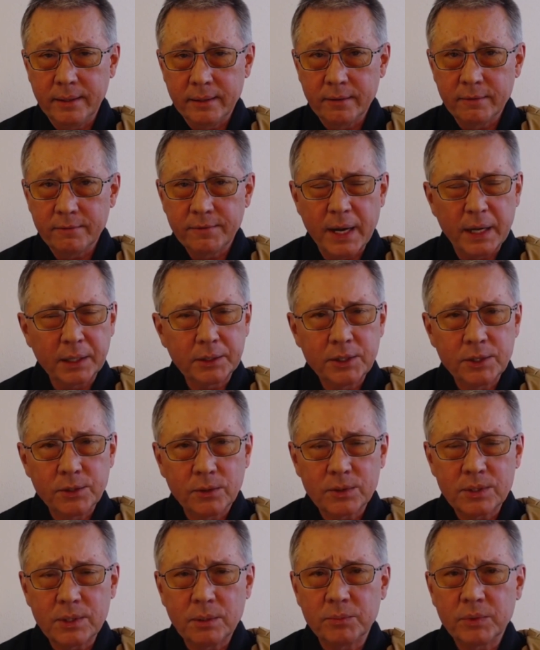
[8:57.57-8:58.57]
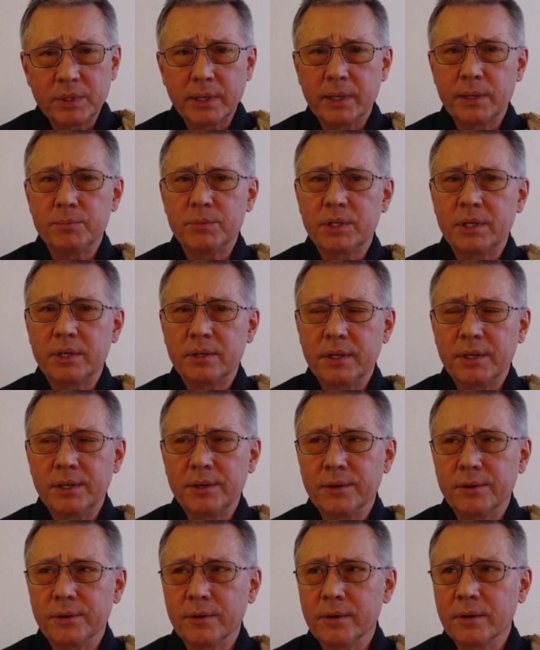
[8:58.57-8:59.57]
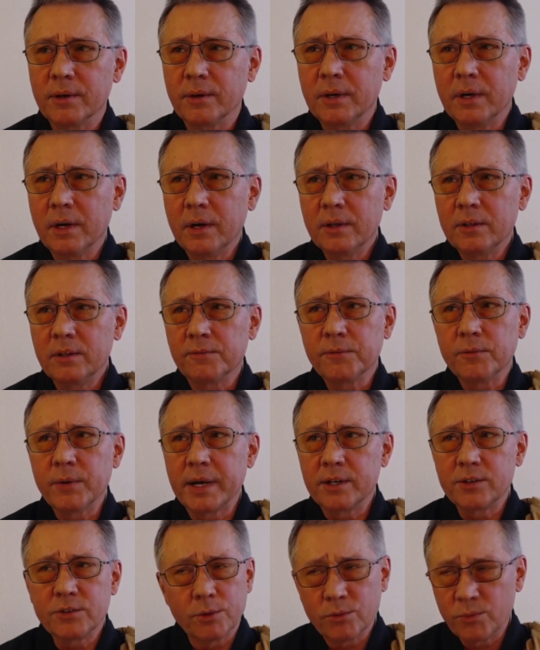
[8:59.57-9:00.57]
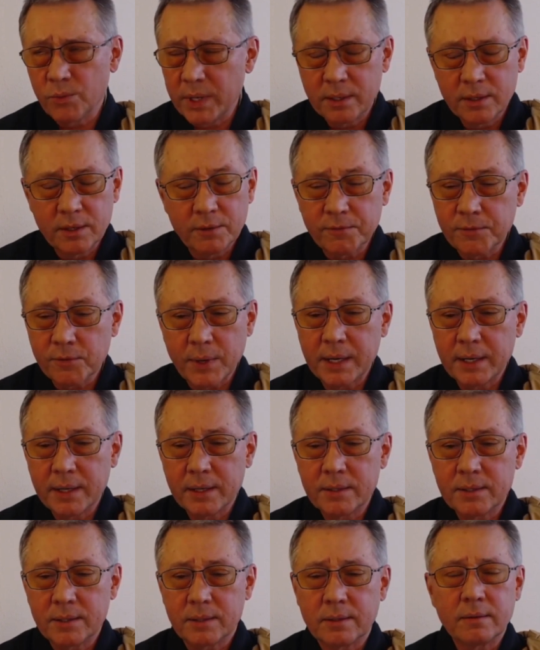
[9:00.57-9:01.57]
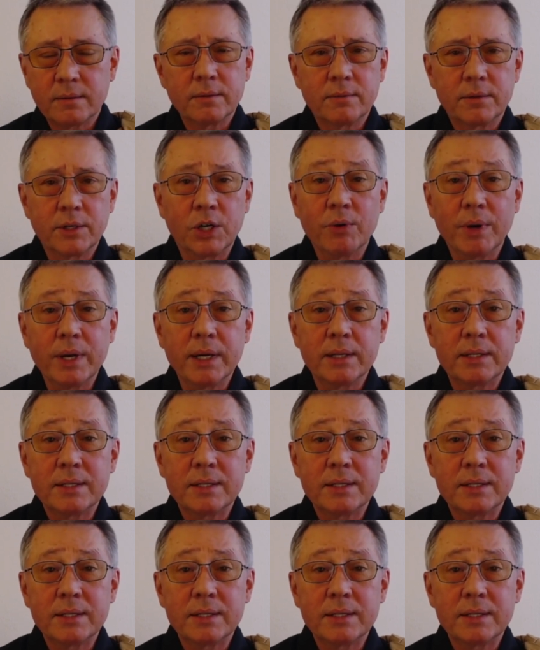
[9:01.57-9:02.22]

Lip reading: In fact, you'll sometimes hear the phrase or read the phrase, the great